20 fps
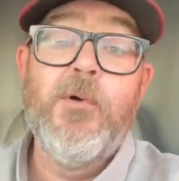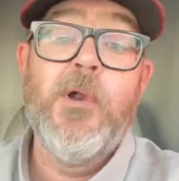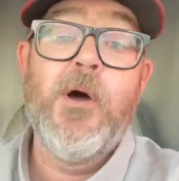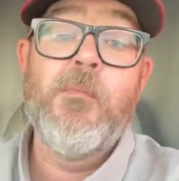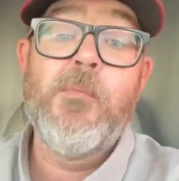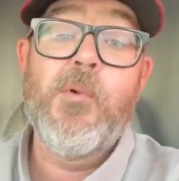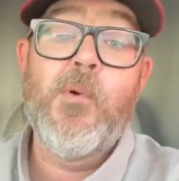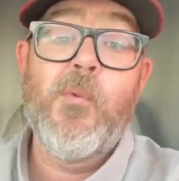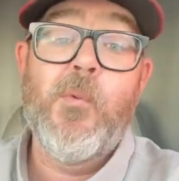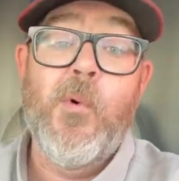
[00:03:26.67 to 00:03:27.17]

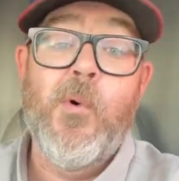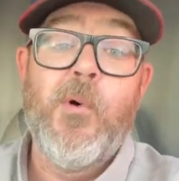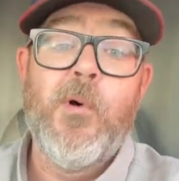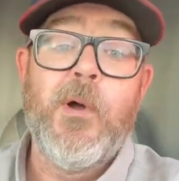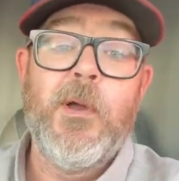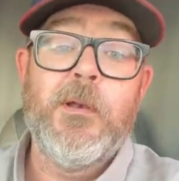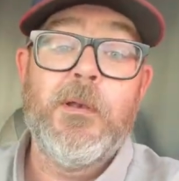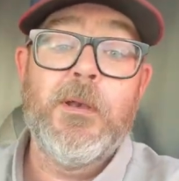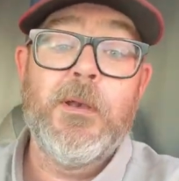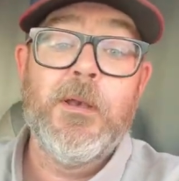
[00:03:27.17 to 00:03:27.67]
number
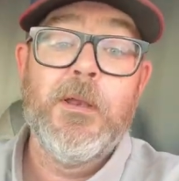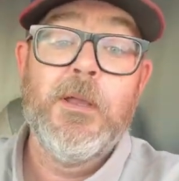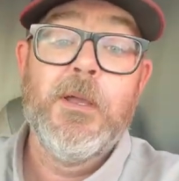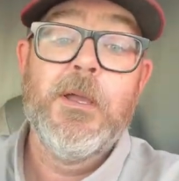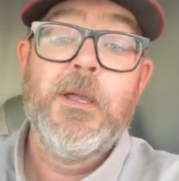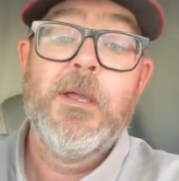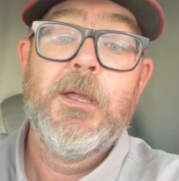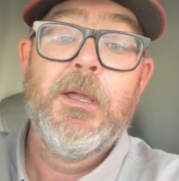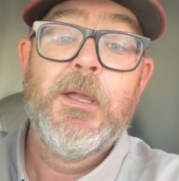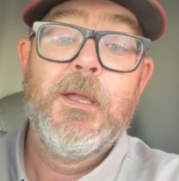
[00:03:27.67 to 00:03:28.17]
one,
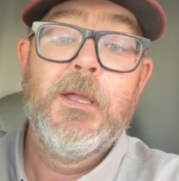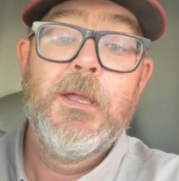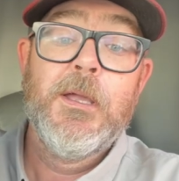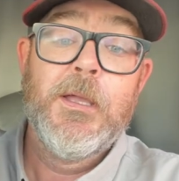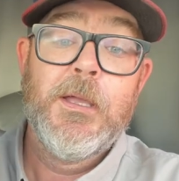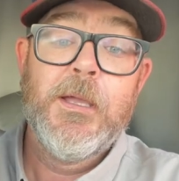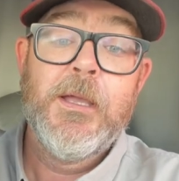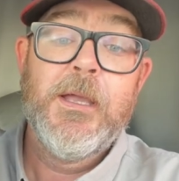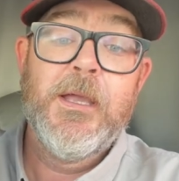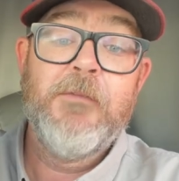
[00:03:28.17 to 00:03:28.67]

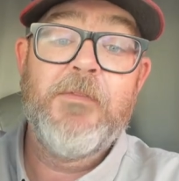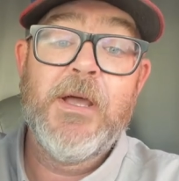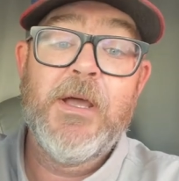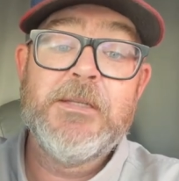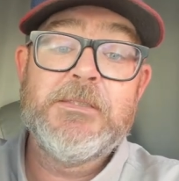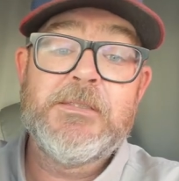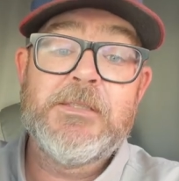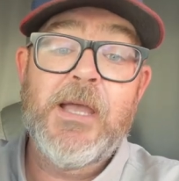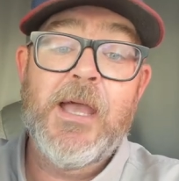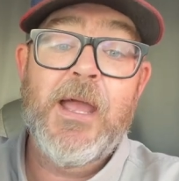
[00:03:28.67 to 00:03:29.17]
if they
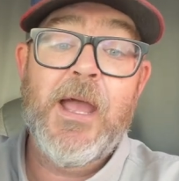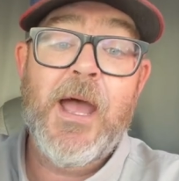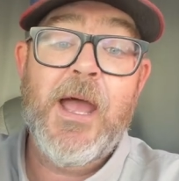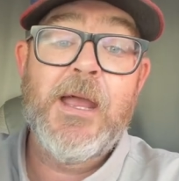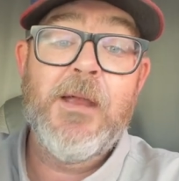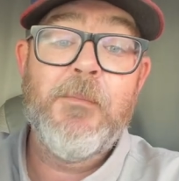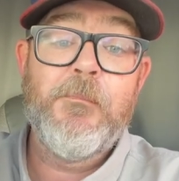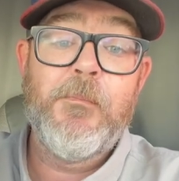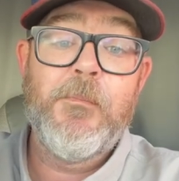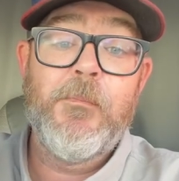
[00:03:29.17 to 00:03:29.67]
say,
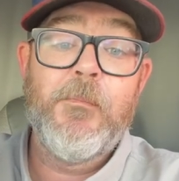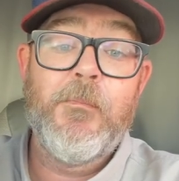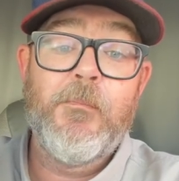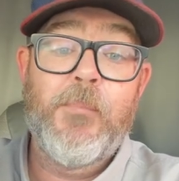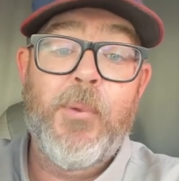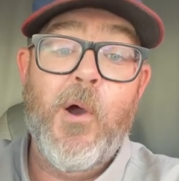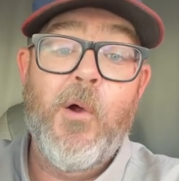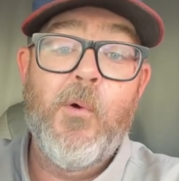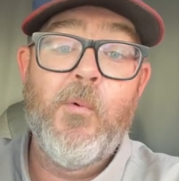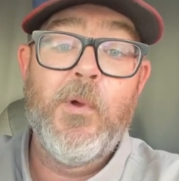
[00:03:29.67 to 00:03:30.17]
hey,
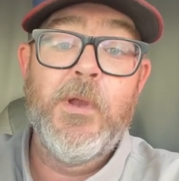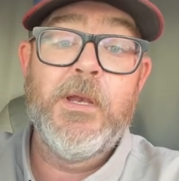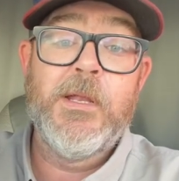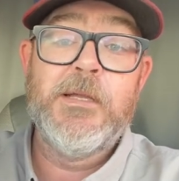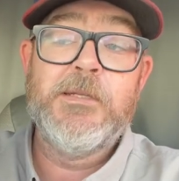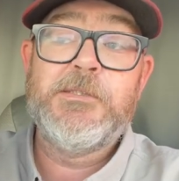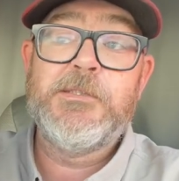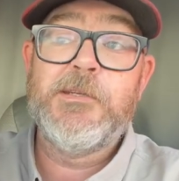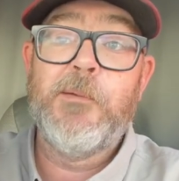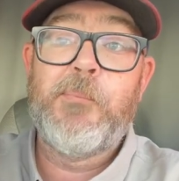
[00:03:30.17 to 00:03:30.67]
bro, we
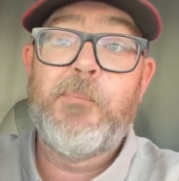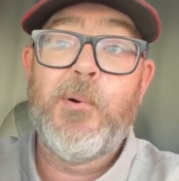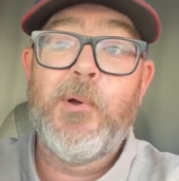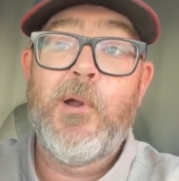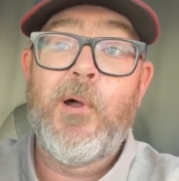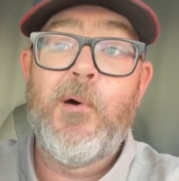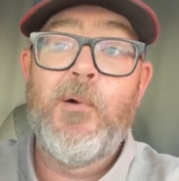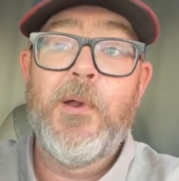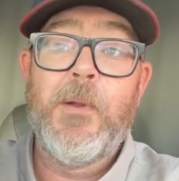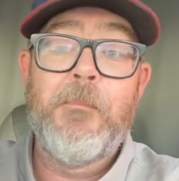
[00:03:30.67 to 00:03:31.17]
need you to put
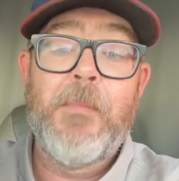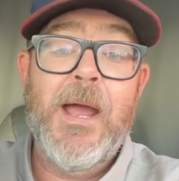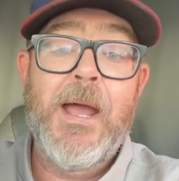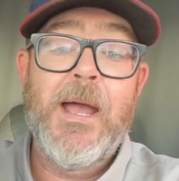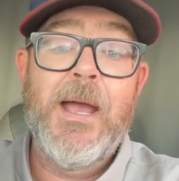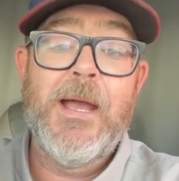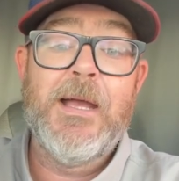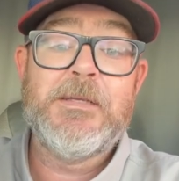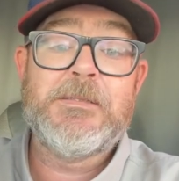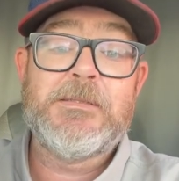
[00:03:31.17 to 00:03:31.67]
on the
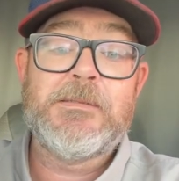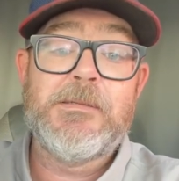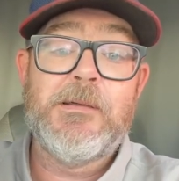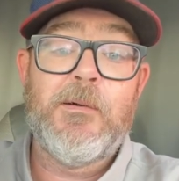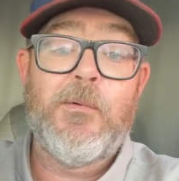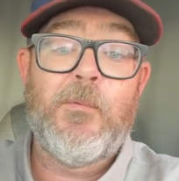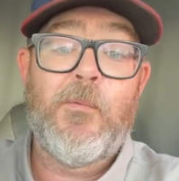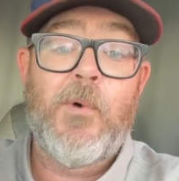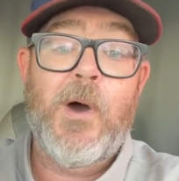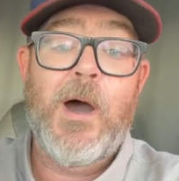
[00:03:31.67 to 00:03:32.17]
mask
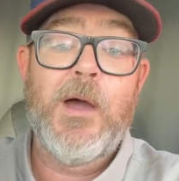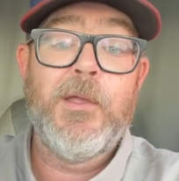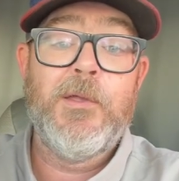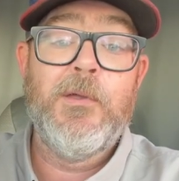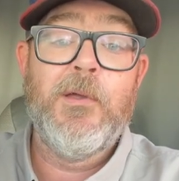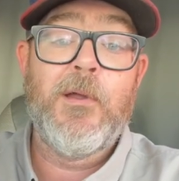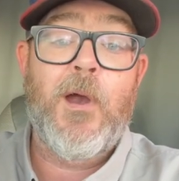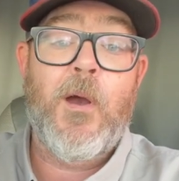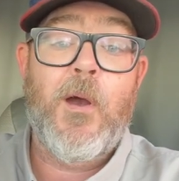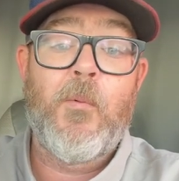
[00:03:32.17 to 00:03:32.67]
while
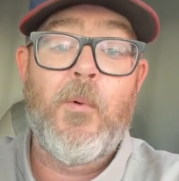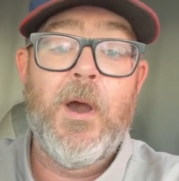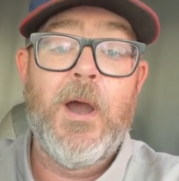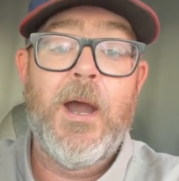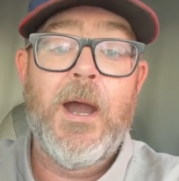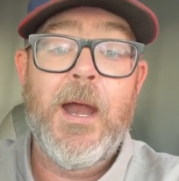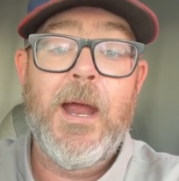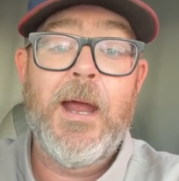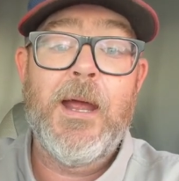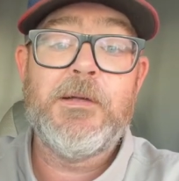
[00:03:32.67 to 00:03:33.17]
you're in our
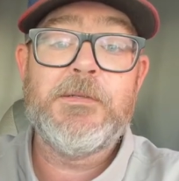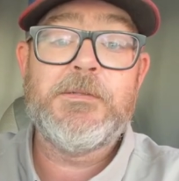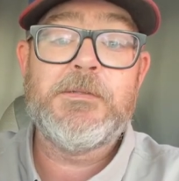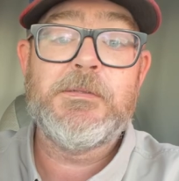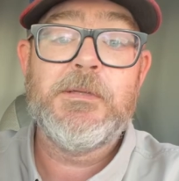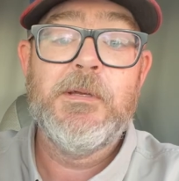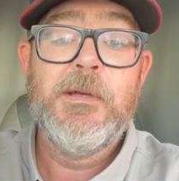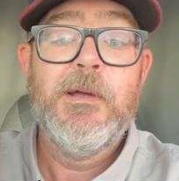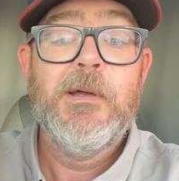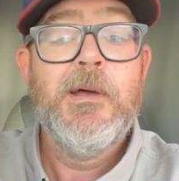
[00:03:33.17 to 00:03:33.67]
warehouse,
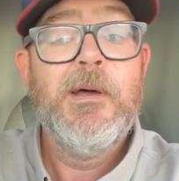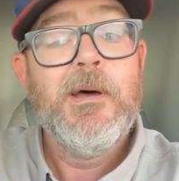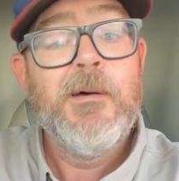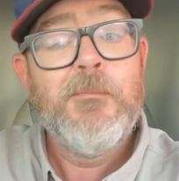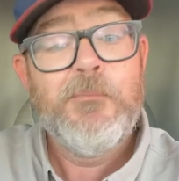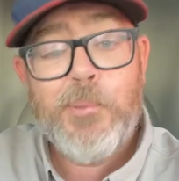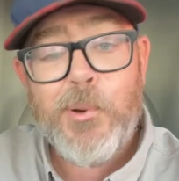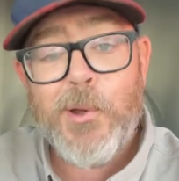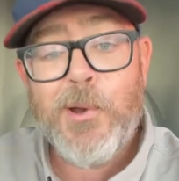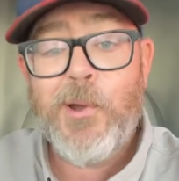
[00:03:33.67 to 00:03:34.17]

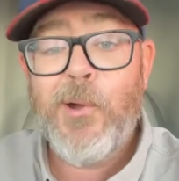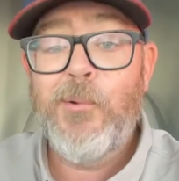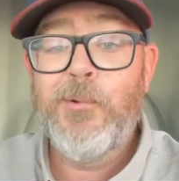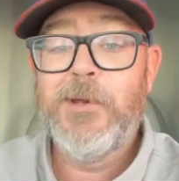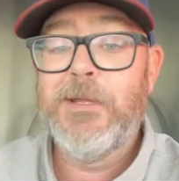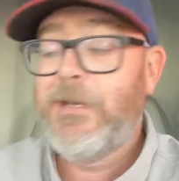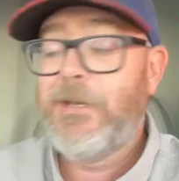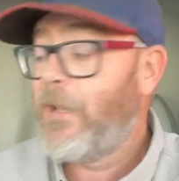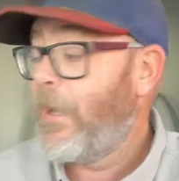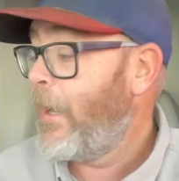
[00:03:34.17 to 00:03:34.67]
put on
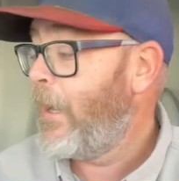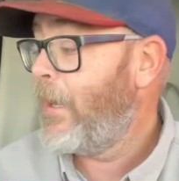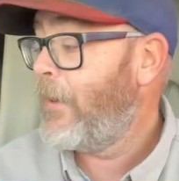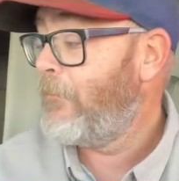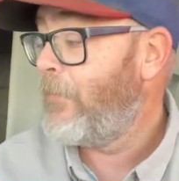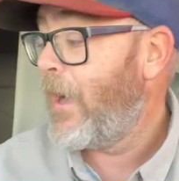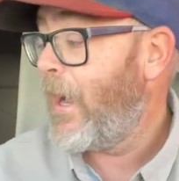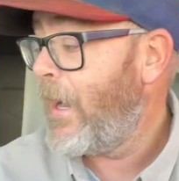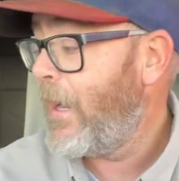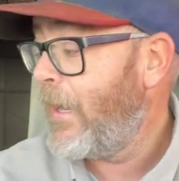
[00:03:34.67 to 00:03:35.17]
the dang
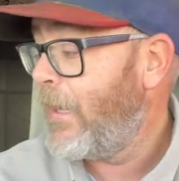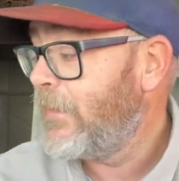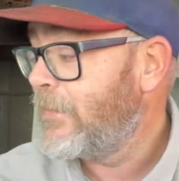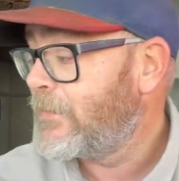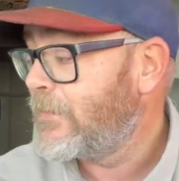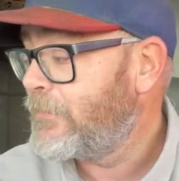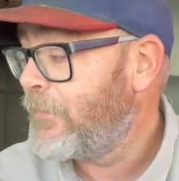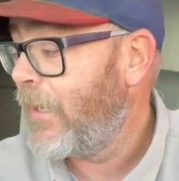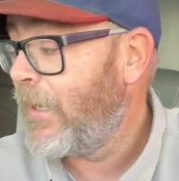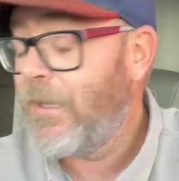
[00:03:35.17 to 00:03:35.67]

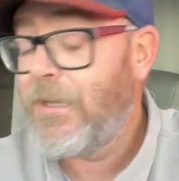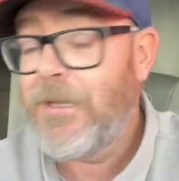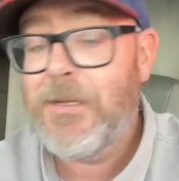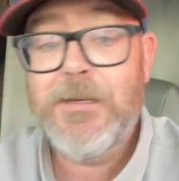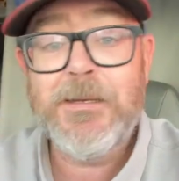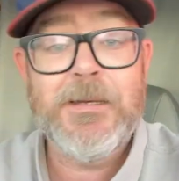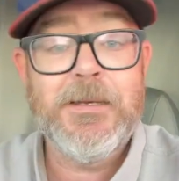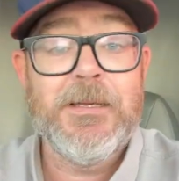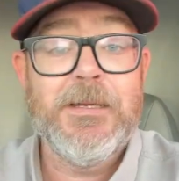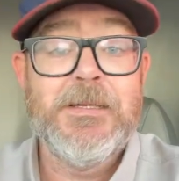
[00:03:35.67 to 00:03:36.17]
mask,
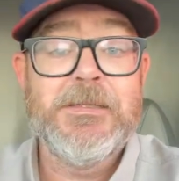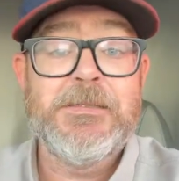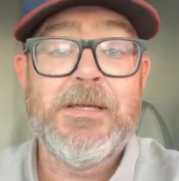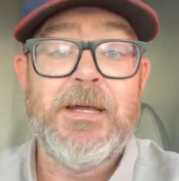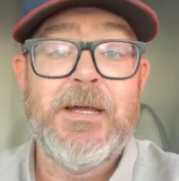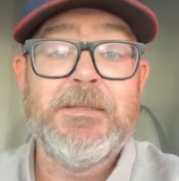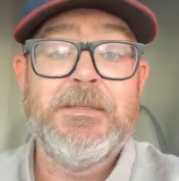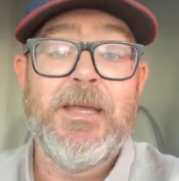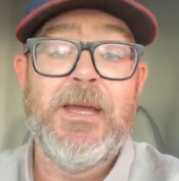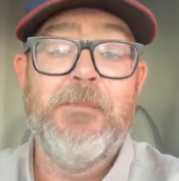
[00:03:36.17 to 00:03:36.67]
man. It's
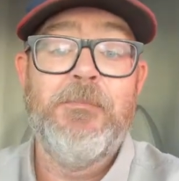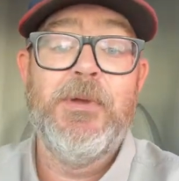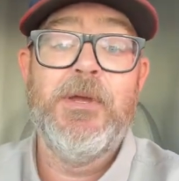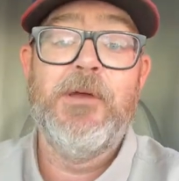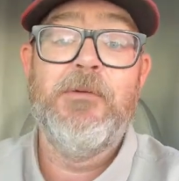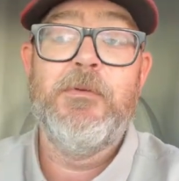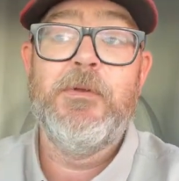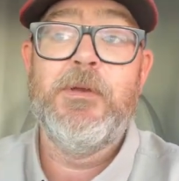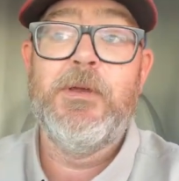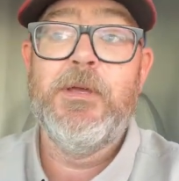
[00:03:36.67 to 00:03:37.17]
not that big
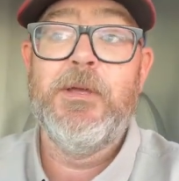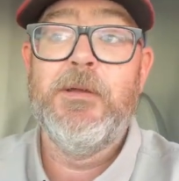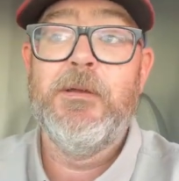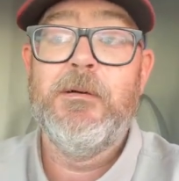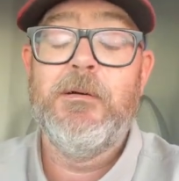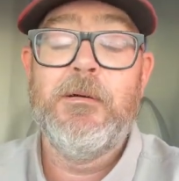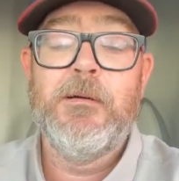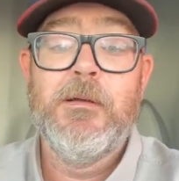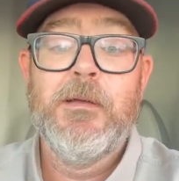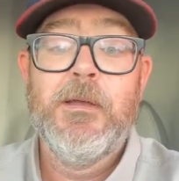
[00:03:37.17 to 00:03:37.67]
of a
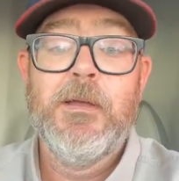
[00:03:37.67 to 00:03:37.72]
deal.